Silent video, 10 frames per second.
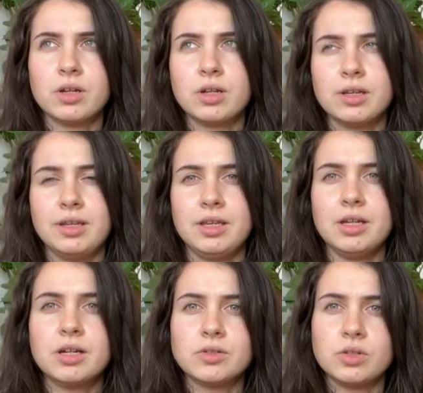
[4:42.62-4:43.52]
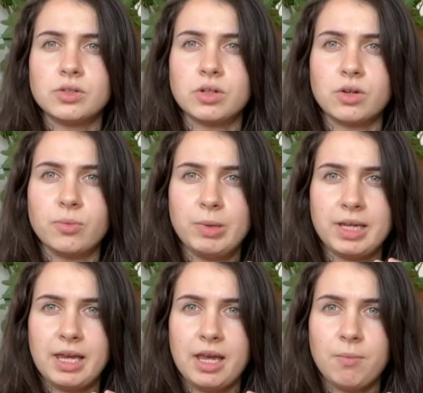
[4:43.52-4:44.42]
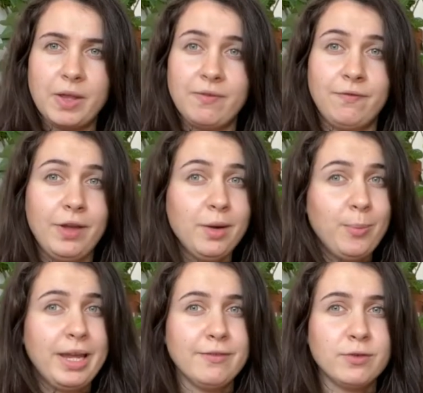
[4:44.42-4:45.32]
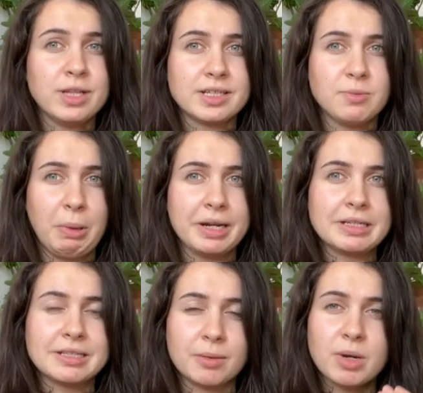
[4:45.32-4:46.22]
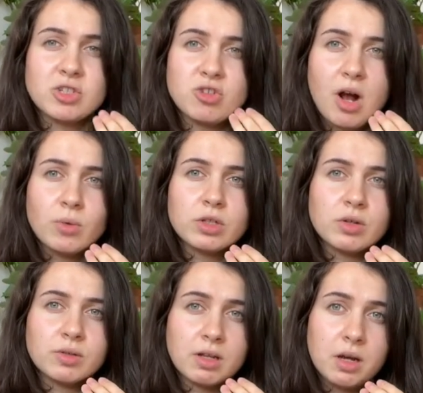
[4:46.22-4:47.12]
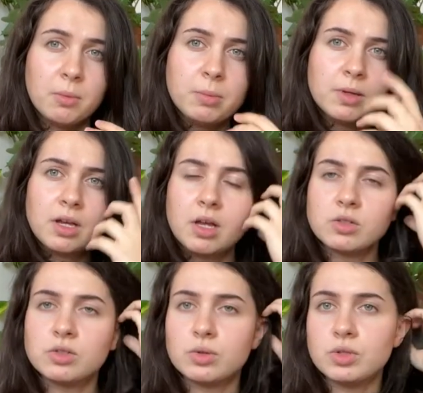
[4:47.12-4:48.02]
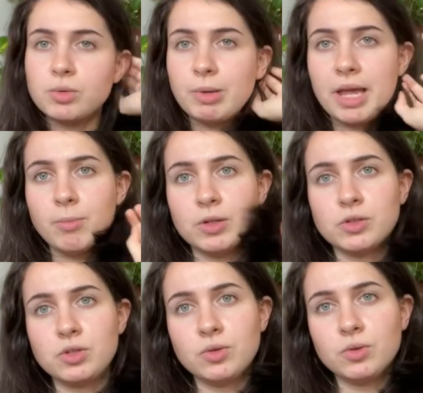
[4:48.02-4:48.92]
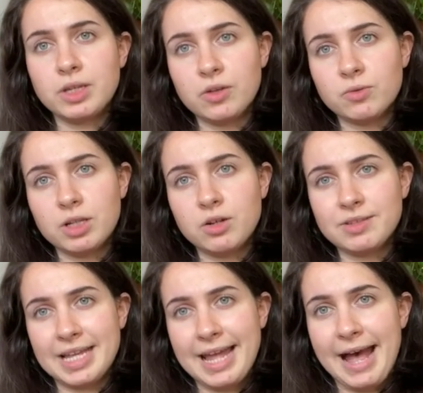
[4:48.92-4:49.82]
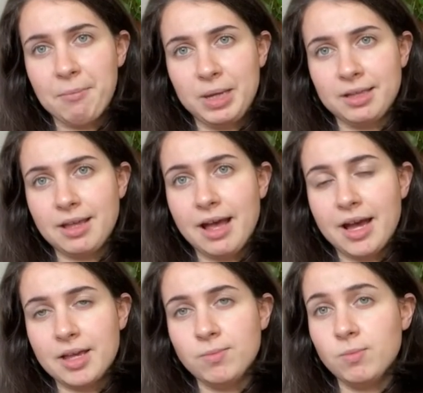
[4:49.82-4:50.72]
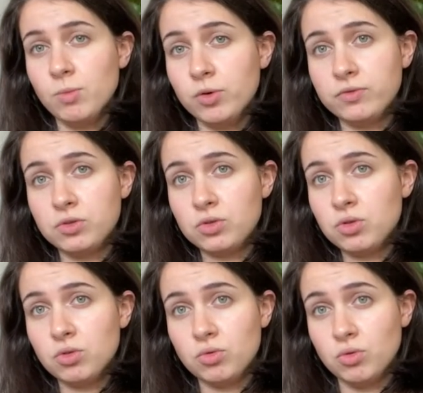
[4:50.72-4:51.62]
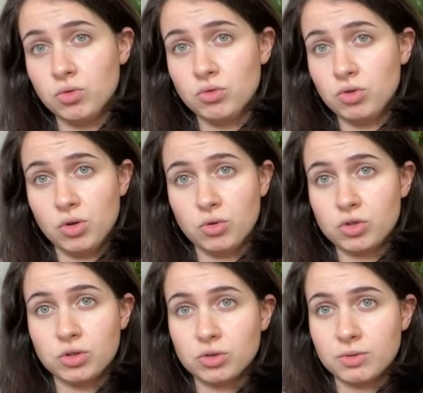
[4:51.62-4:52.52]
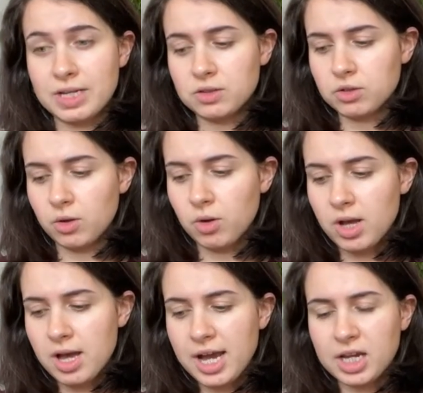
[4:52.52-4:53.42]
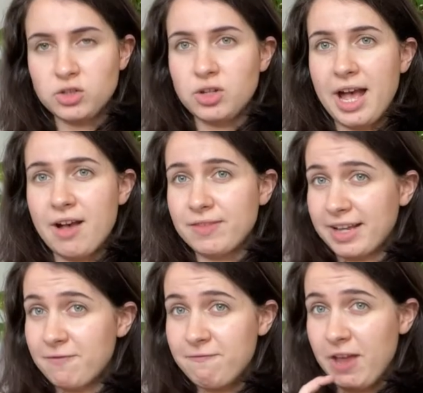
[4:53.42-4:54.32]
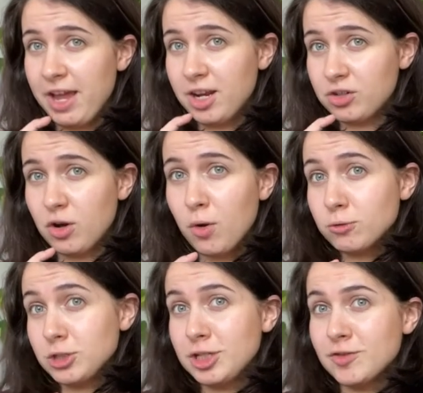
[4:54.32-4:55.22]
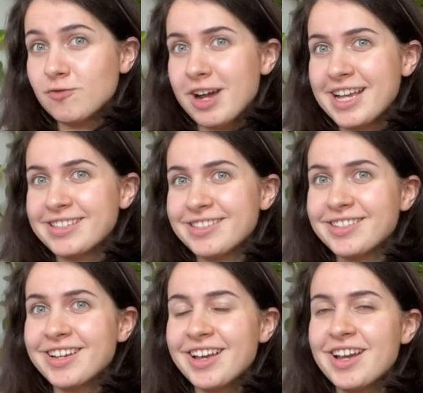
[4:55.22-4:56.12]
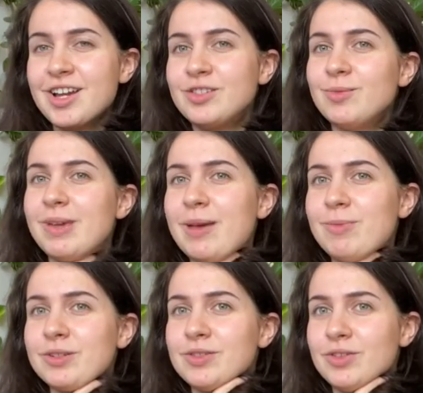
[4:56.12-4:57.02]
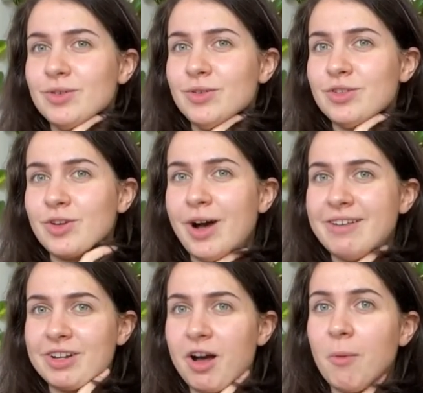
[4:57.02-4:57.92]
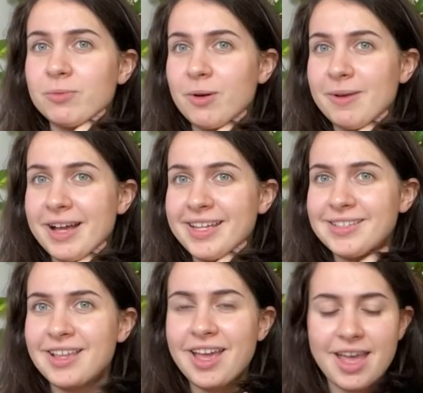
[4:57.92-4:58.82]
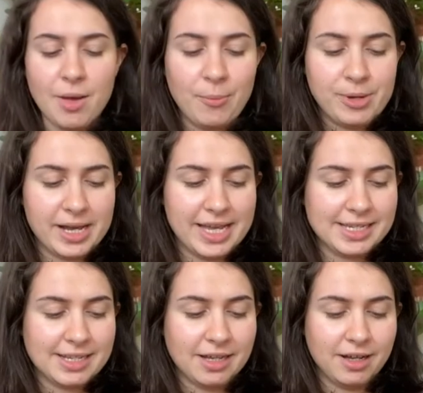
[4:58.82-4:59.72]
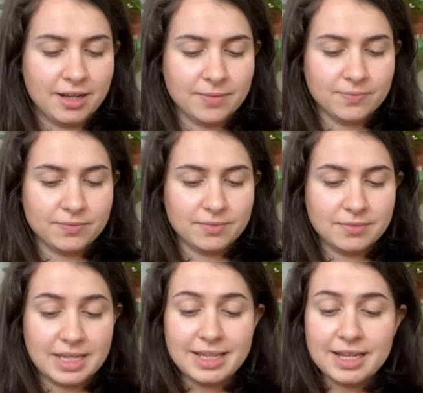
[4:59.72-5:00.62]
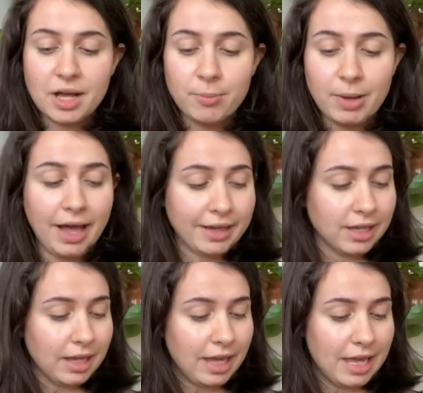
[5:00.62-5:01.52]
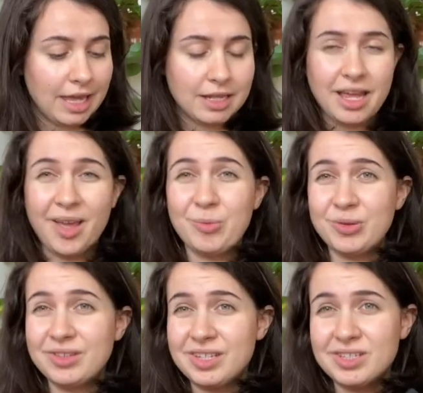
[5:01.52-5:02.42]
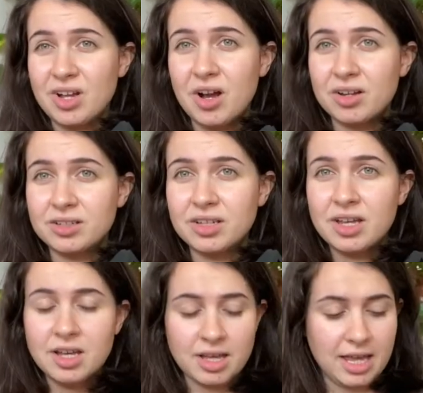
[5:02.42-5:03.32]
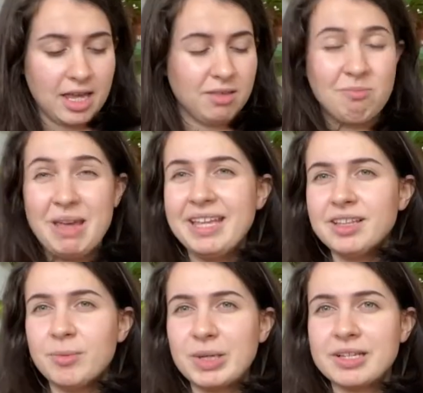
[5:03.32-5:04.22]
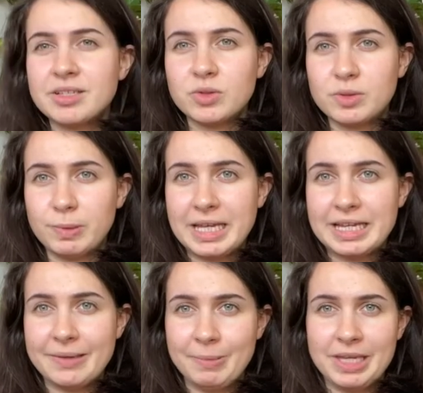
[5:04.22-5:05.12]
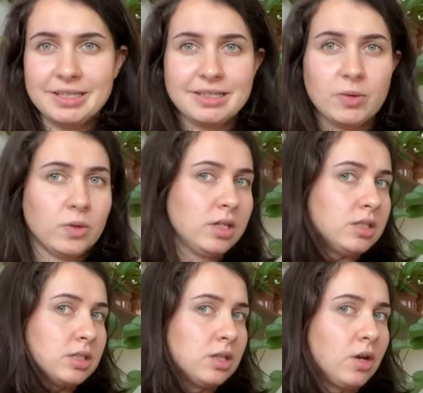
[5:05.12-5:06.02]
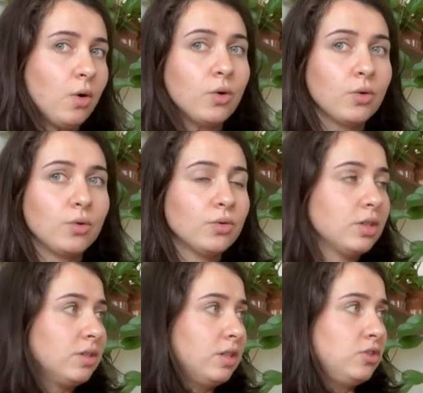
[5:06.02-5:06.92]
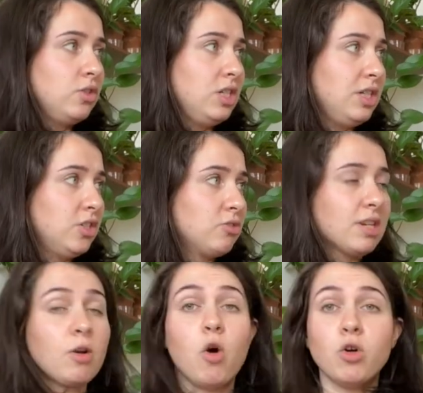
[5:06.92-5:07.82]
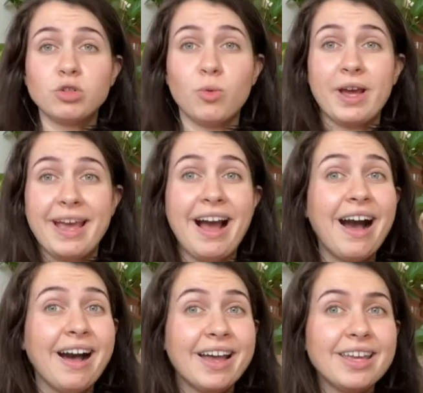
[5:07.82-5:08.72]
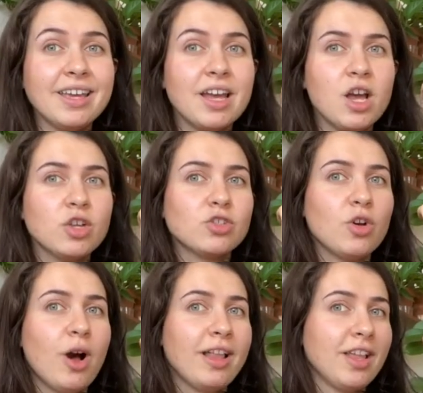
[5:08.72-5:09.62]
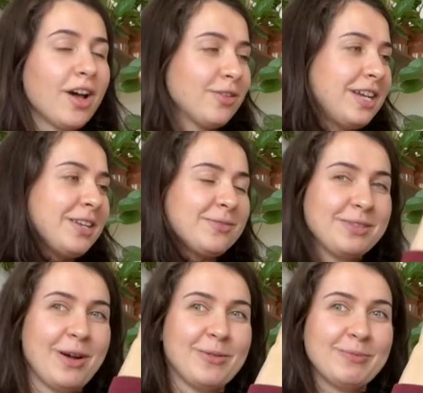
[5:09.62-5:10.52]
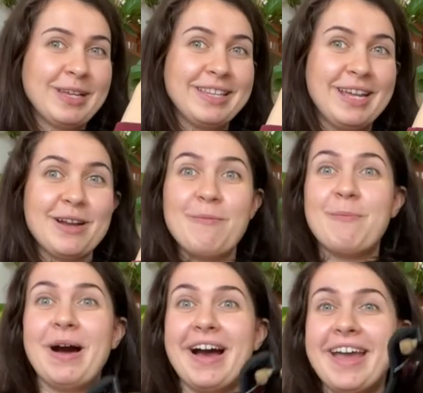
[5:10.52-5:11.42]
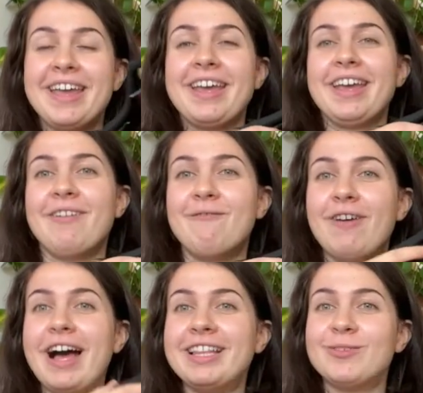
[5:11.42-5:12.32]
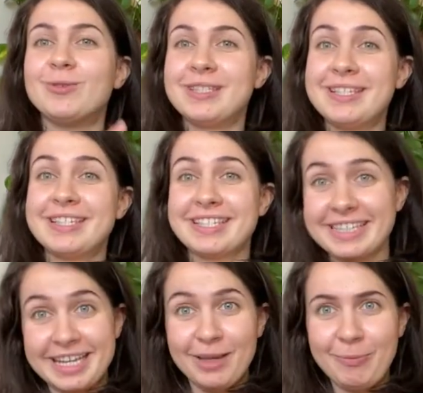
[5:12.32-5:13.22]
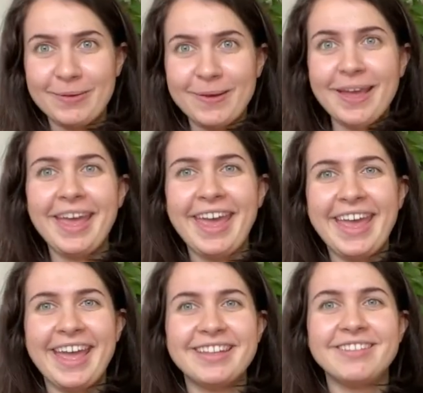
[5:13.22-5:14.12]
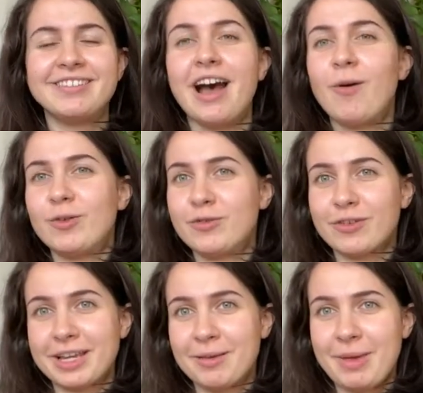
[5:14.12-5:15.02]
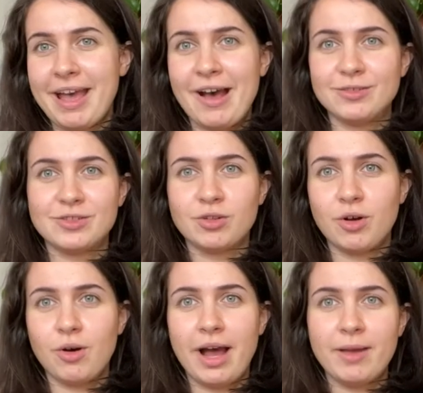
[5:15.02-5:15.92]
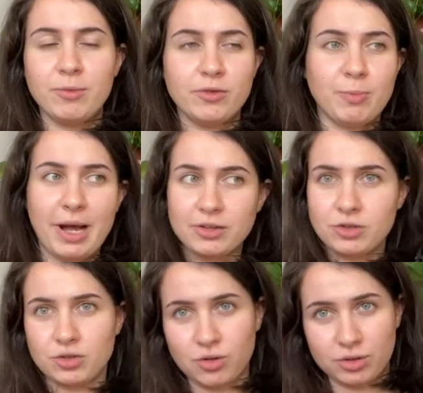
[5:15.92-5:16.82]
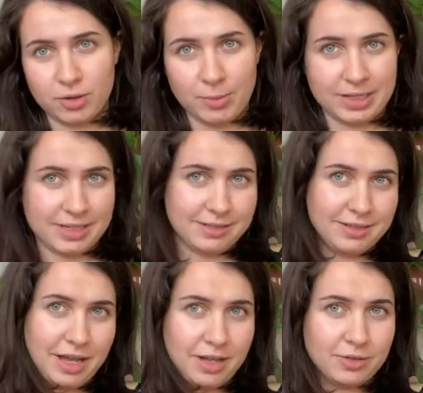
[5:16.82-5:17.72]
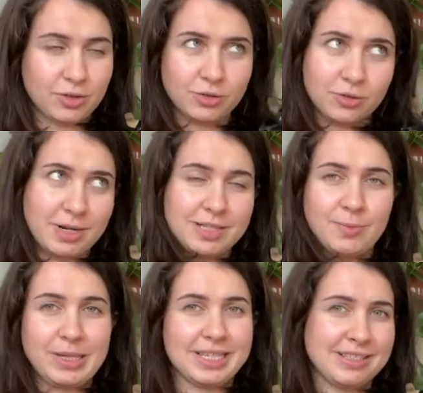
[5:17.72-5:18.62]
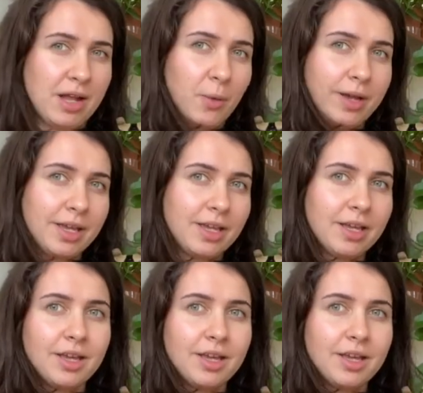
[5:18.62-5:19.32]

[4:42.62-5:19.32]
years it sort of became a very painful experience, like my jaw would go numb. So to be able to get rid of that habit, I moved to no shoulder rest. So I used to have like a very tall chin rest to be able to, you know, have a compromise. But then I got back and I put this on, and mainly because I playing a piece that was on the G string all the way high. So a lot of times when I would play there, my violin would slip, and that was freaking me out. So I moved back to shoulder, because that shoulder rest, because that way